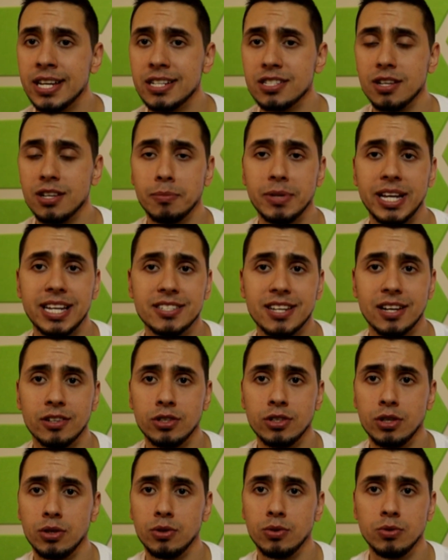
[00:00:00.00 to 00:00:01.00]
Some days I'll
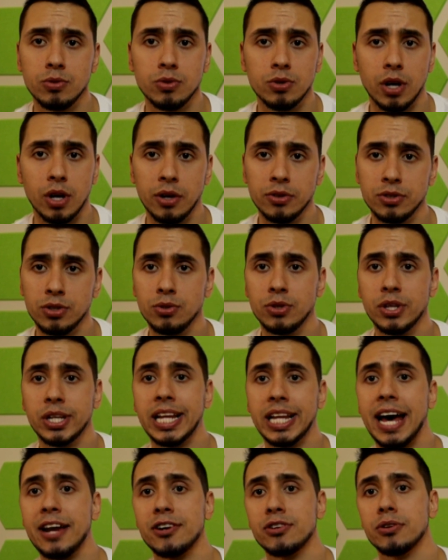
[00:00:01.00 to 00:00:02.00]
do the
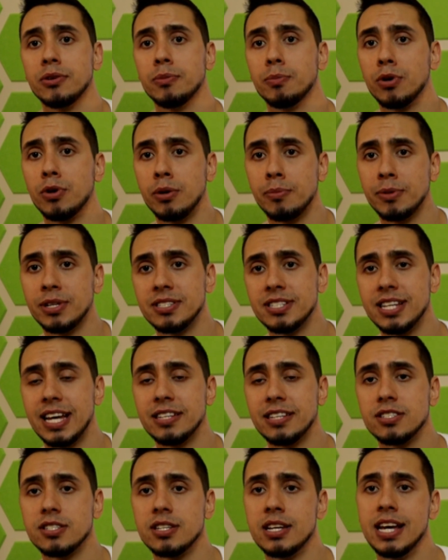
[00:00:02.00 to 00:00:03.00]
ladder pyramid
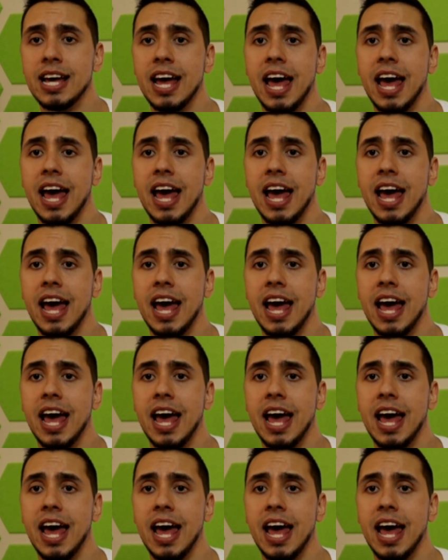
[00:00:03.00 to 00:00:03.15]
sets,